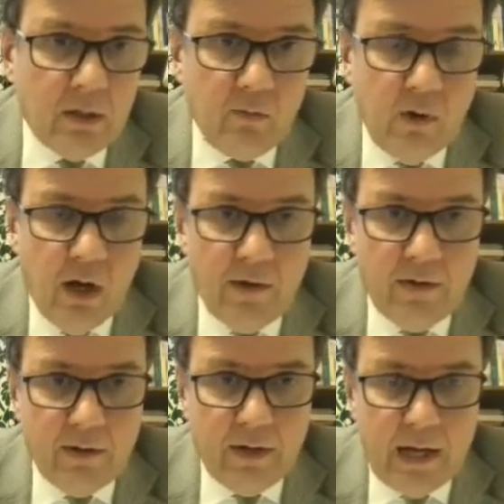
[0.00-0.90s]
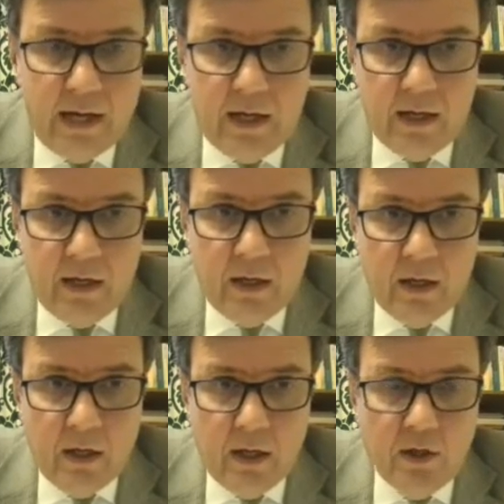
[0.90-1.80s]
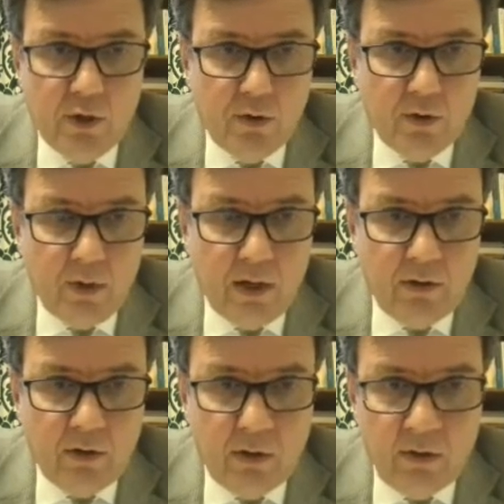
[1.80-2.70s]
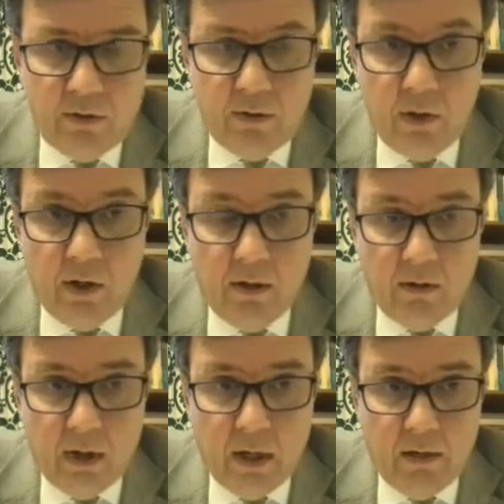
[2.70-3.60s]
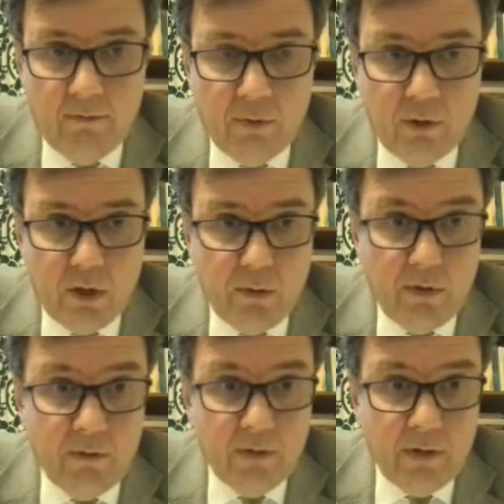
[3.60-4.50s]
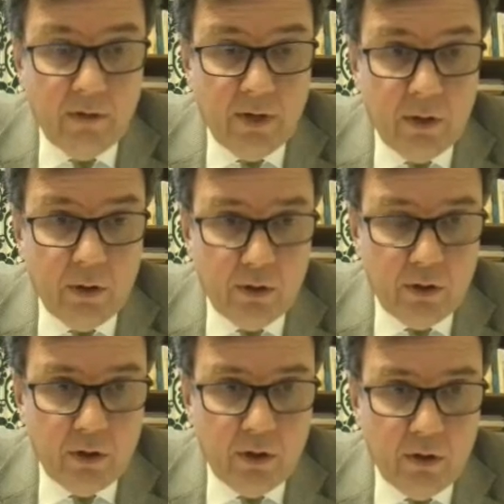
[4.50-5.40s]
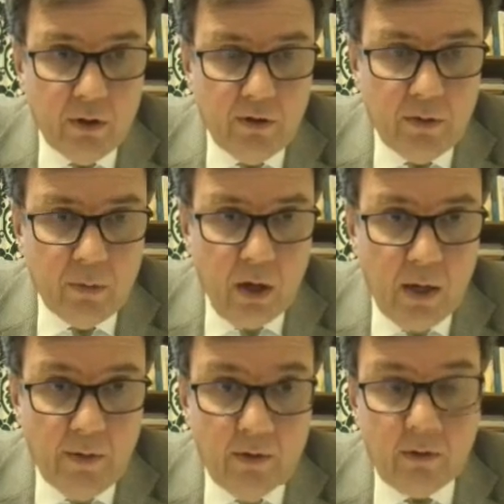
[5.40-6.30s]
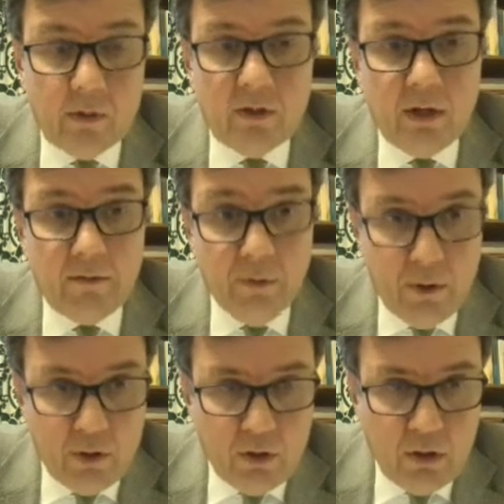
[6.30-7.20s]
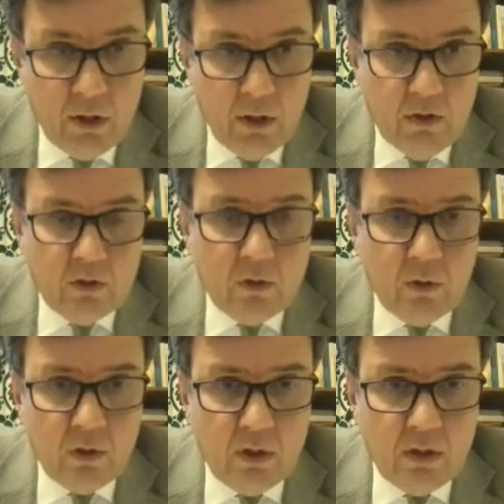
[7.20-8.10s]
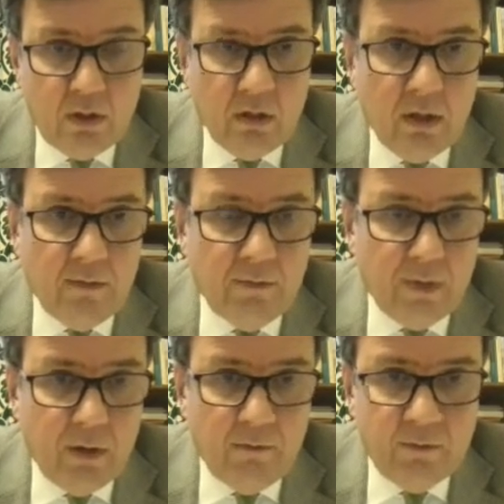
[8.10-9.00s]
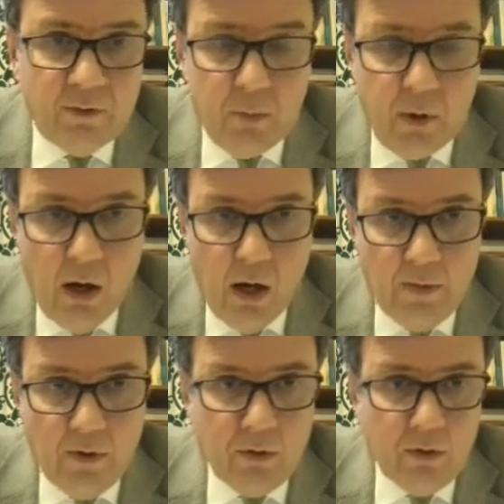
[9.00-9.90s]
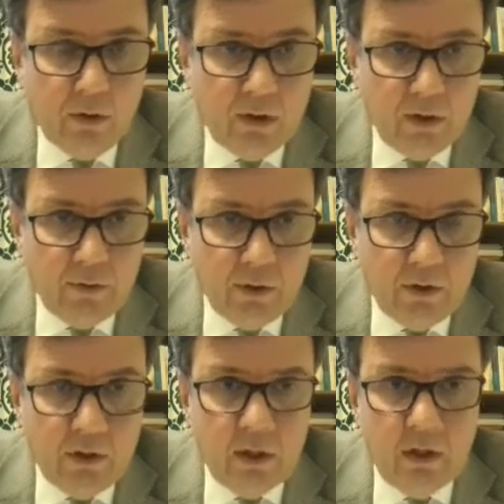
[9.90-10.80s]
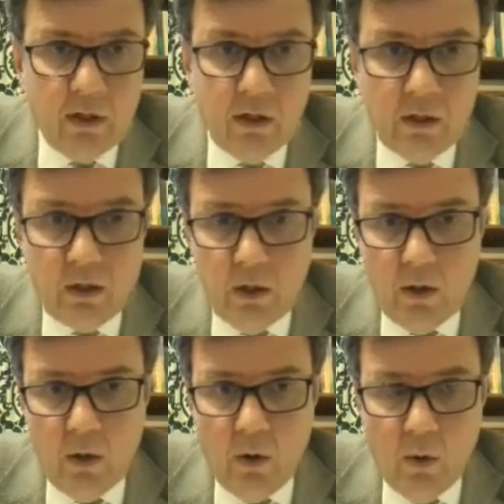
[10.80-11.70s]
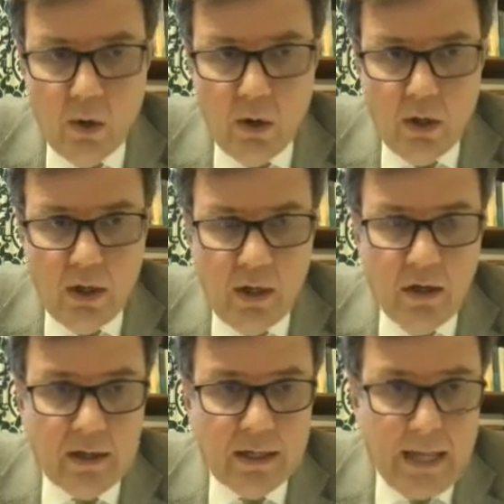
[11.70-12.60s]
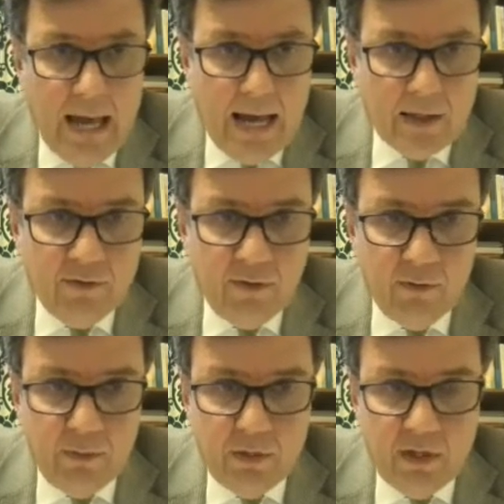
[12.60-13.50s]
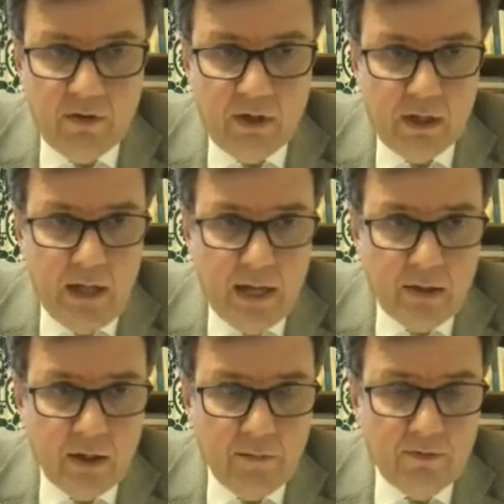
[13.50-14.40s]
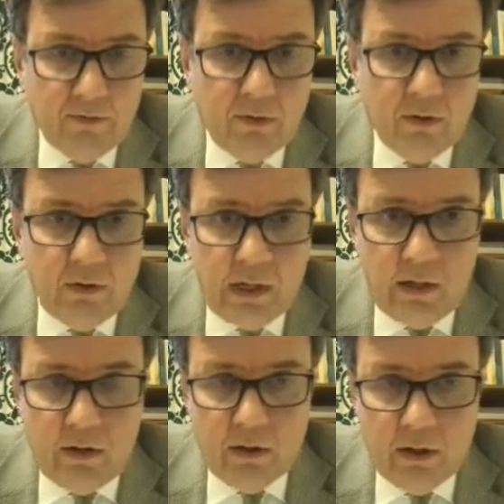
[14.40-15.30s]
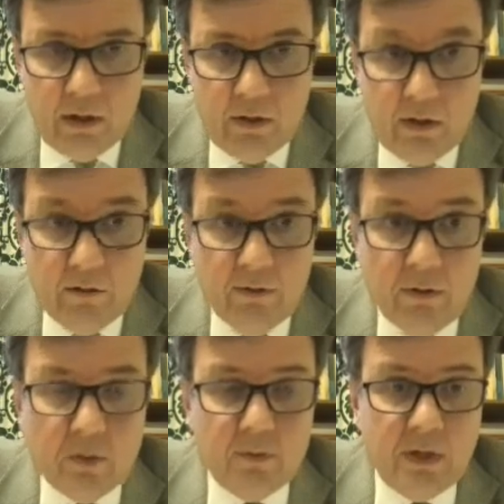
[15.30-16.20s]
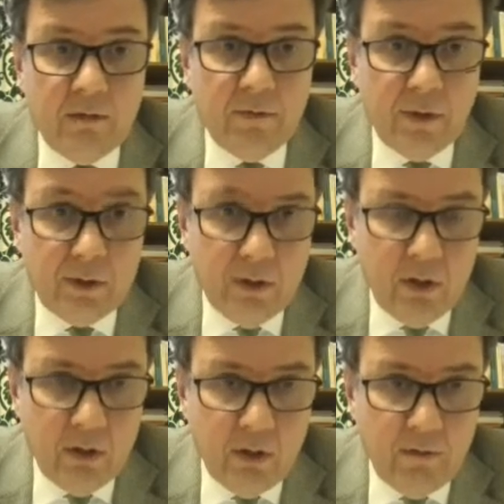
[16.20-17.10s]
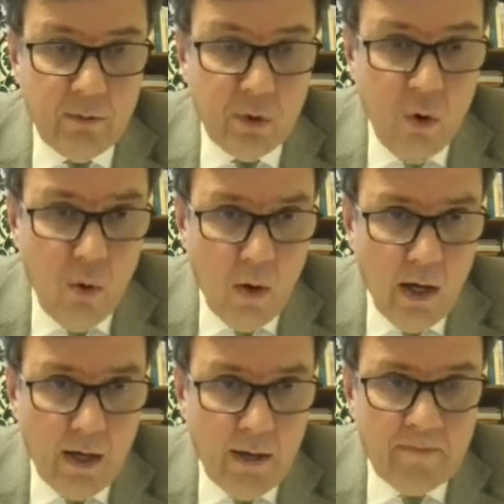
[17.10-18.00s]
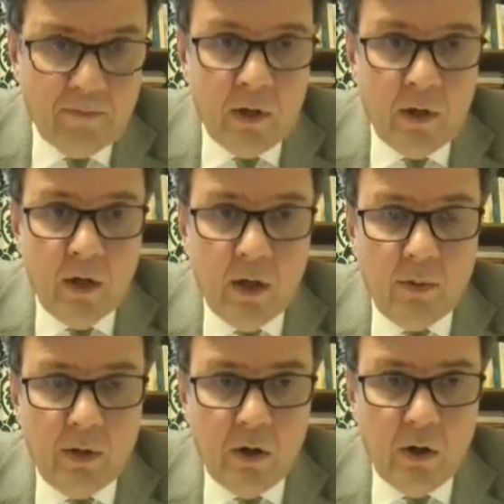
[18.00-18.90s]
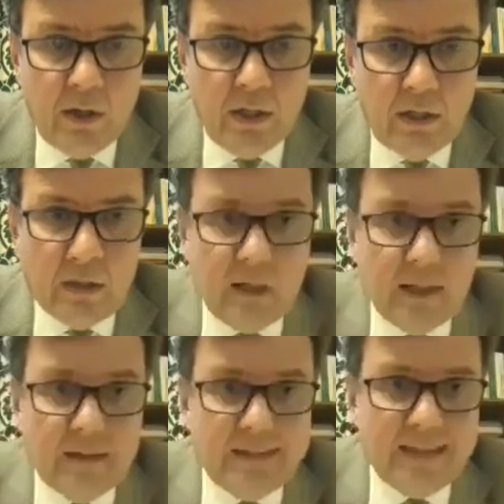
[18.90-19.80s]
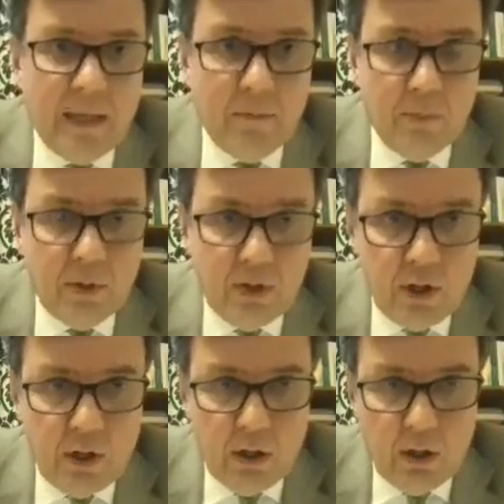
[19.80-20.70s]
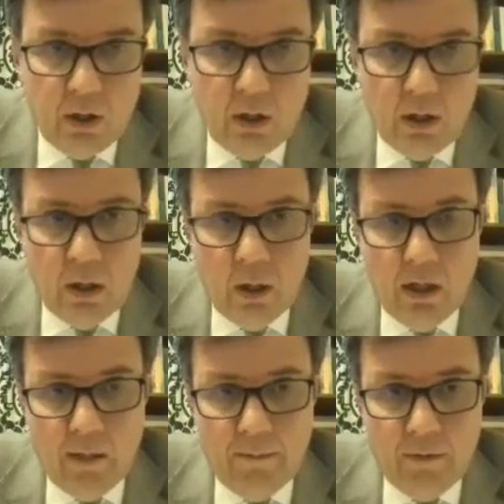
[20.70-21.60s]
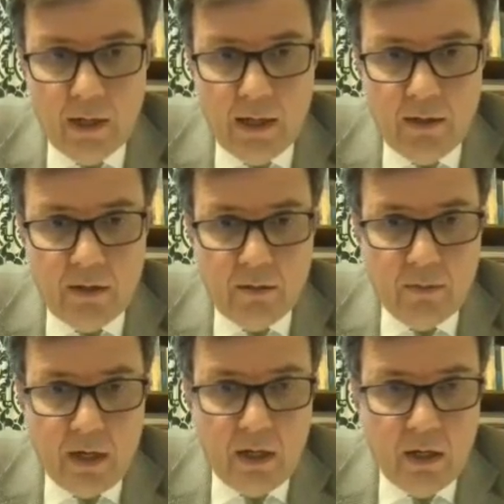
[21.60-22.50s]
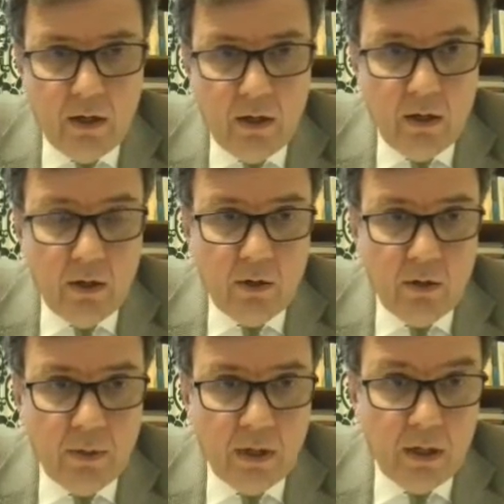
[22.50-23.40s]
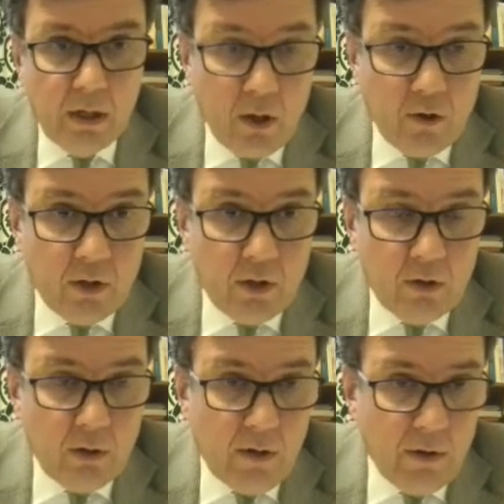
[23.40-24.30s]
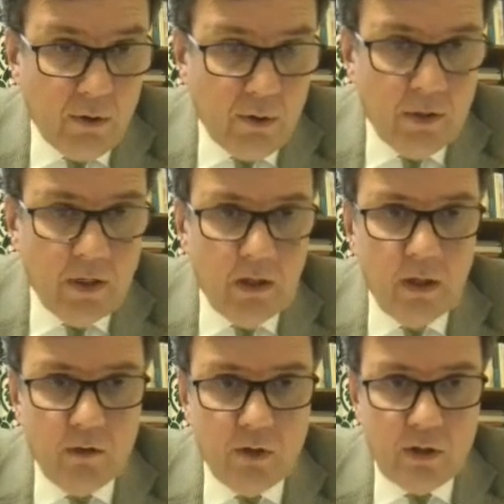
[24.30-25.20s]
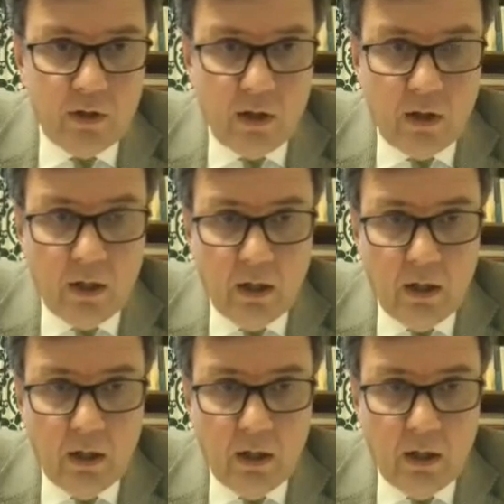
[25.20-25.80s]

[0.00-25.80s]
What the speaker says: rather than any issues around security of supply. The UK, fortunately, we've got very, very good security of supply. We've got good diverse sources of supply. We've got good diversity in our oil and in our gas. 50% of our gas comes from the UK continental shelf, 30% very securely from Norway. We're not in that same position that many European countries or other European countries are